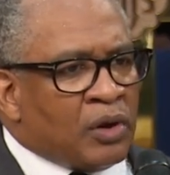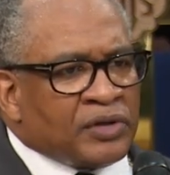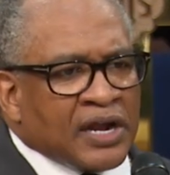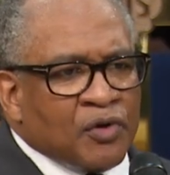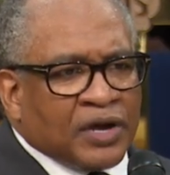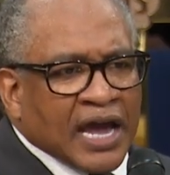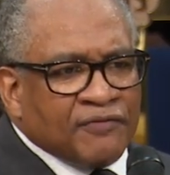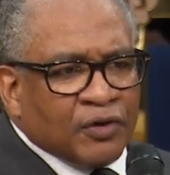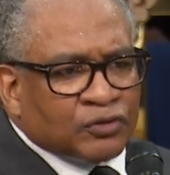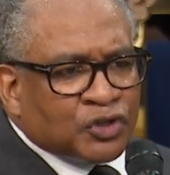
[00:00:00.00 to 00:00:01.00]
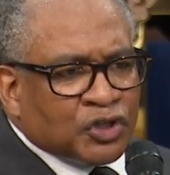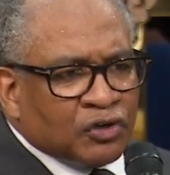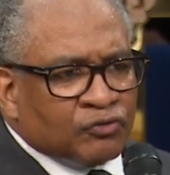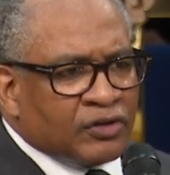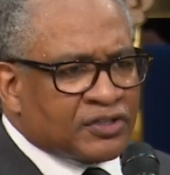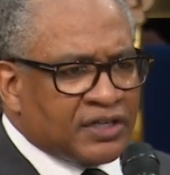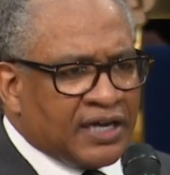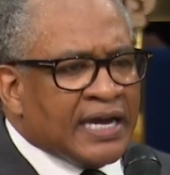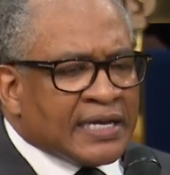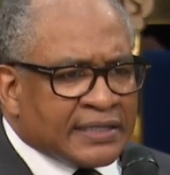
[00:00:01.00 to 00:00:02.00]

They don't care if your children see it.